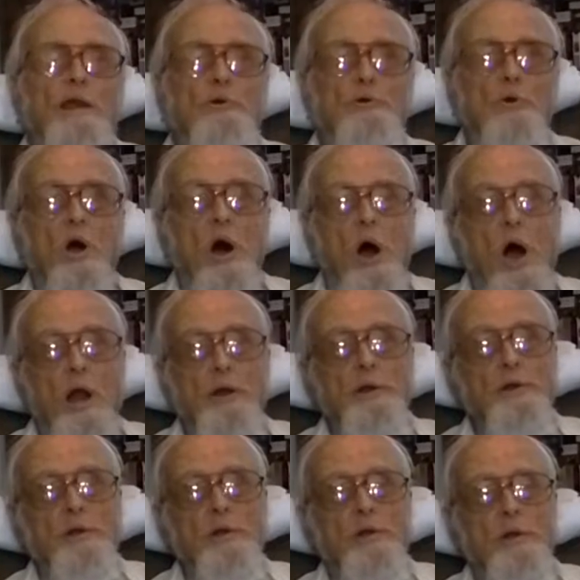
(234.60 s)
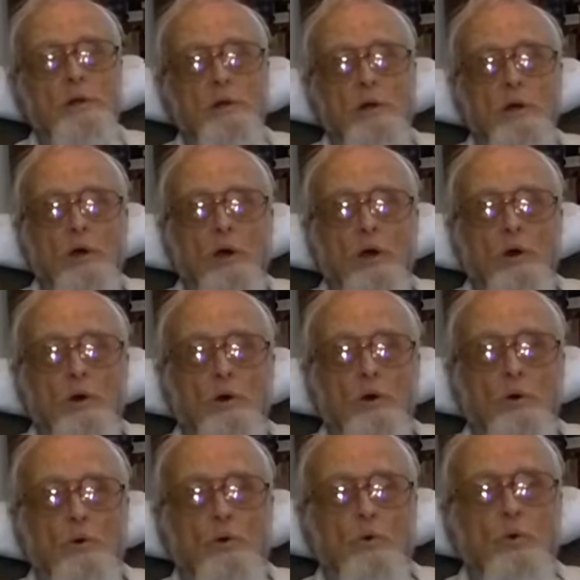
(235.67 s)
later on,
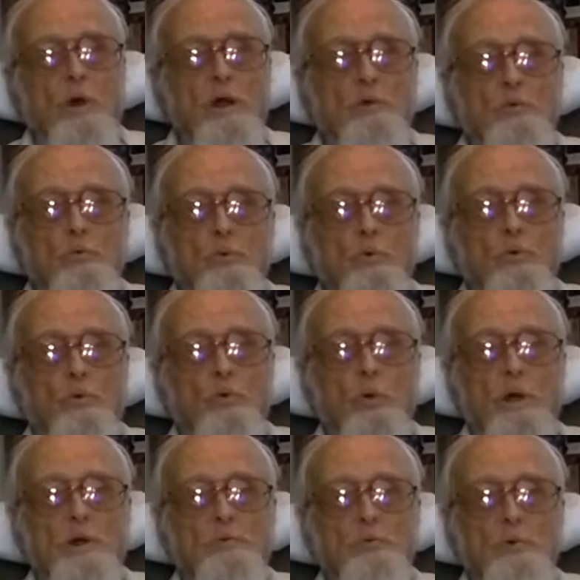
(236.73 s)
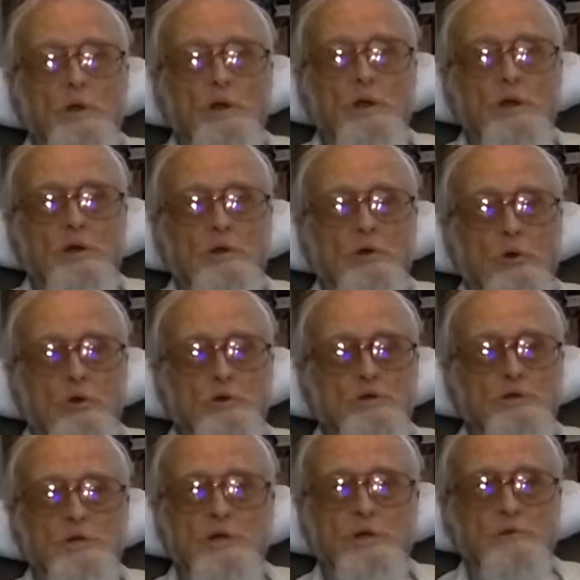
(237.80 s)
when we, of
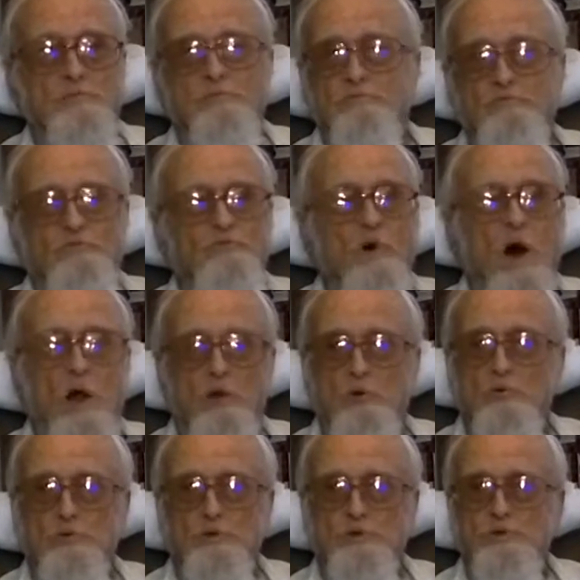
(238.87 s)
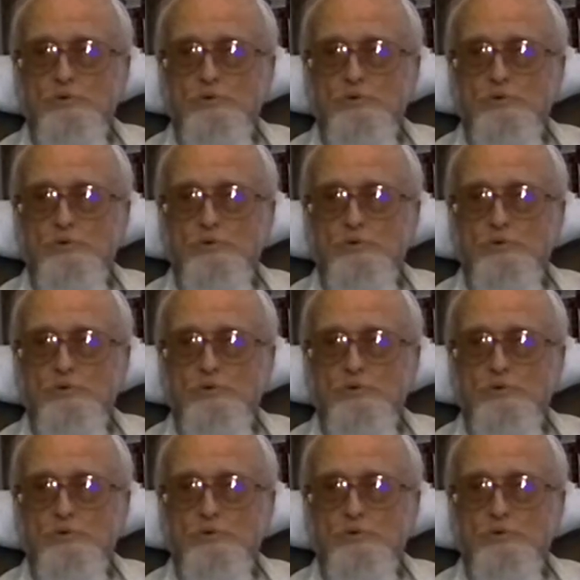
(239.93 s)
course, it followed